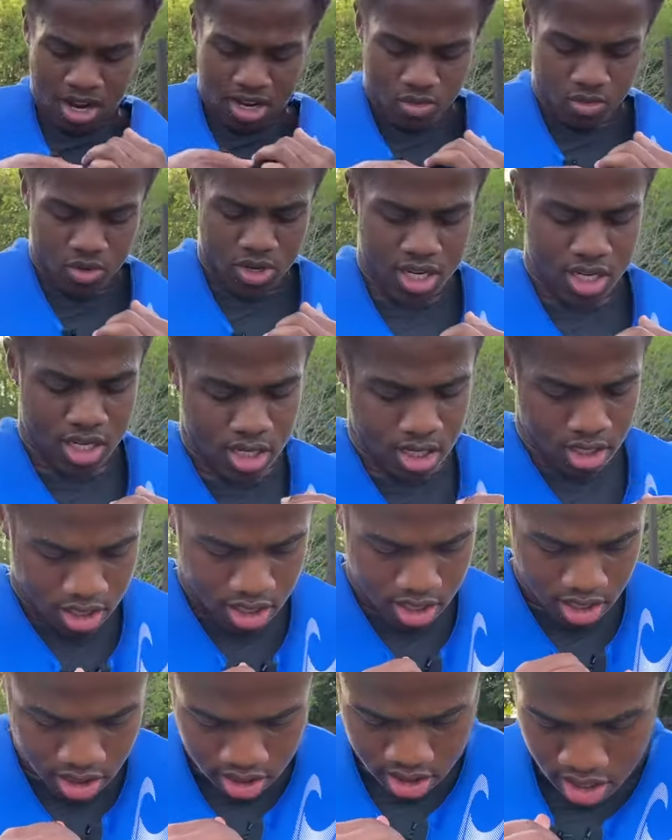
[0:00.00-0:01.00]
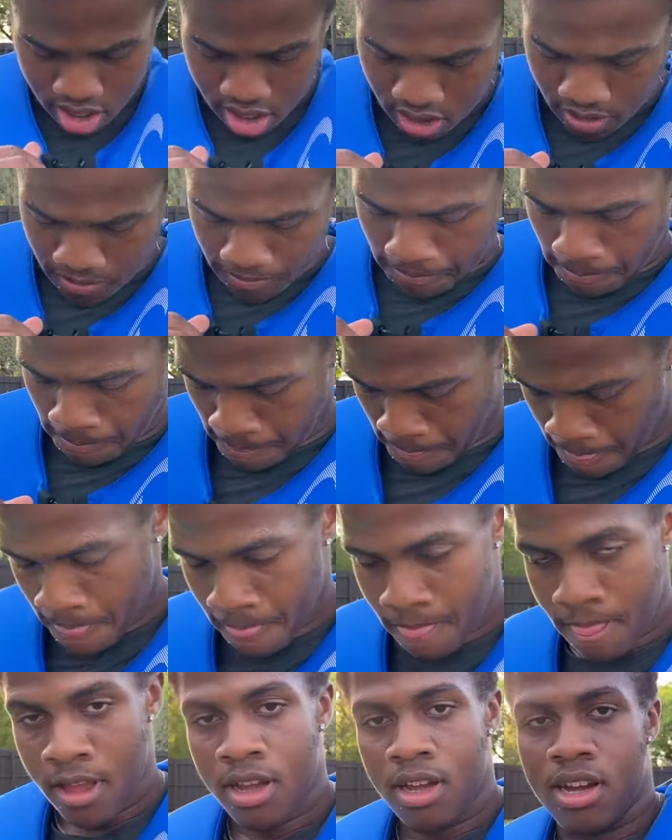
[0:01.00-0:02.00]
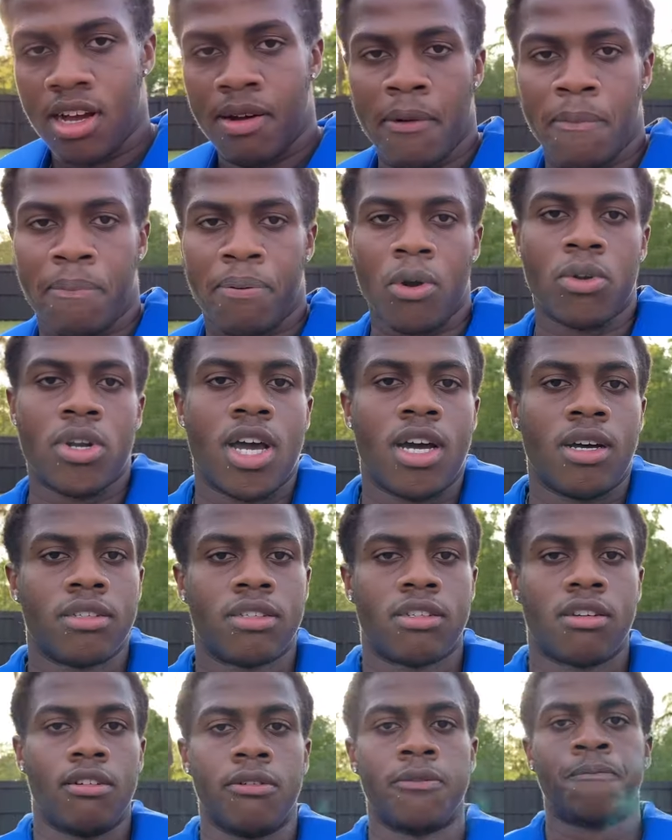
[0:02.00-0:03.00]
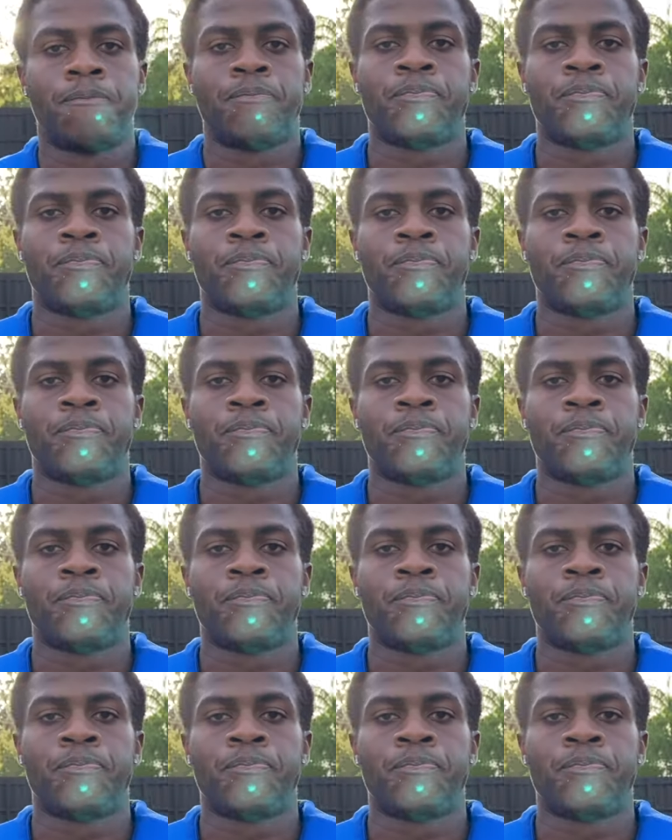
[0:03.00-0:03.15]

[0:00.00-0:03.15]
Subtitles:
gonna wear this because I'm a pro now, so